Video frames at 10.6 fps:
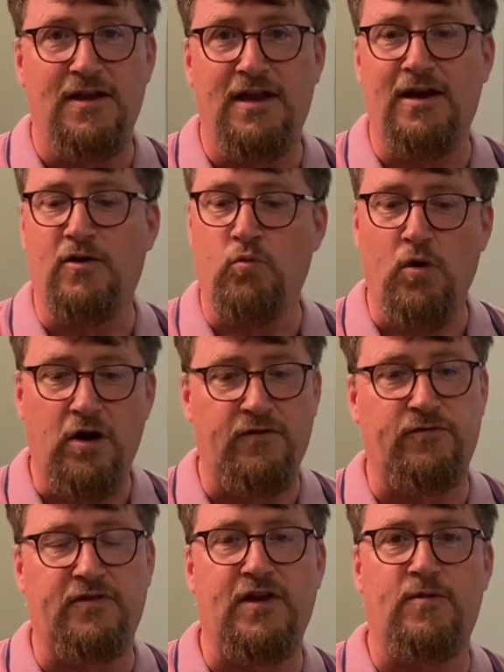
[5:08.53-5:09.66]
in a
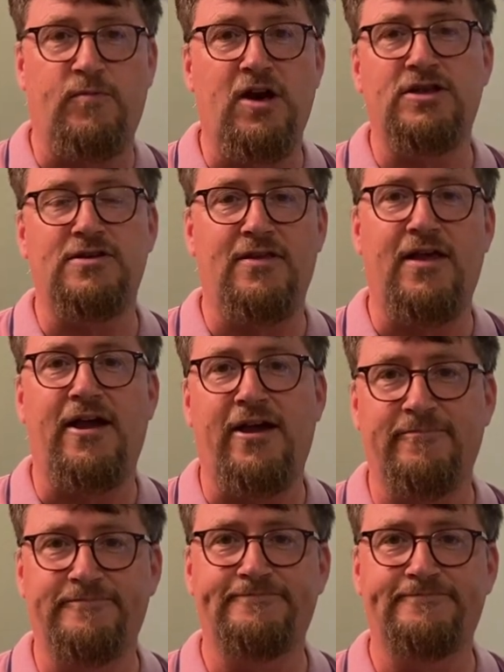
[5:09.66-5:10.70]
wonderful celebration there.